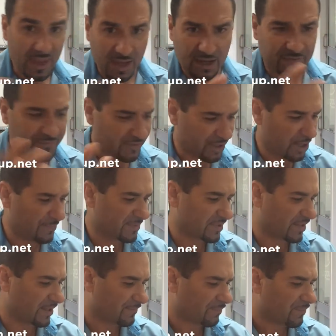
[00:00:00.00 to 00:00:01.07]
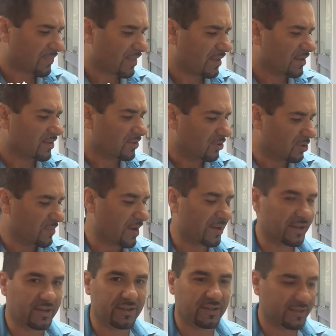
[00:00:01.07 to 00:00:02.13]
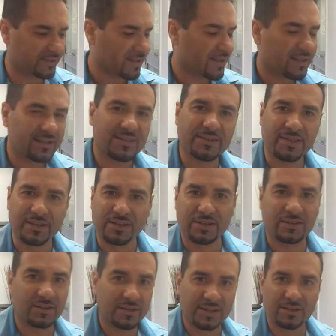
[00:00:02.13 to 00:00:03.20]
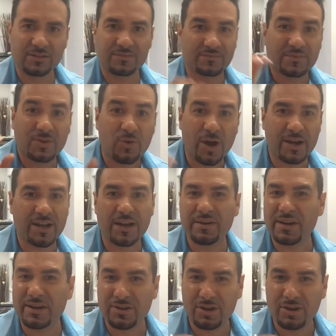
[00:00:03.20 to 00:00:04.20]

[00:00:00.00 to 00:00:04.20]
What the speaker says: for homes there. Ormeau Hills, just a little quiet area.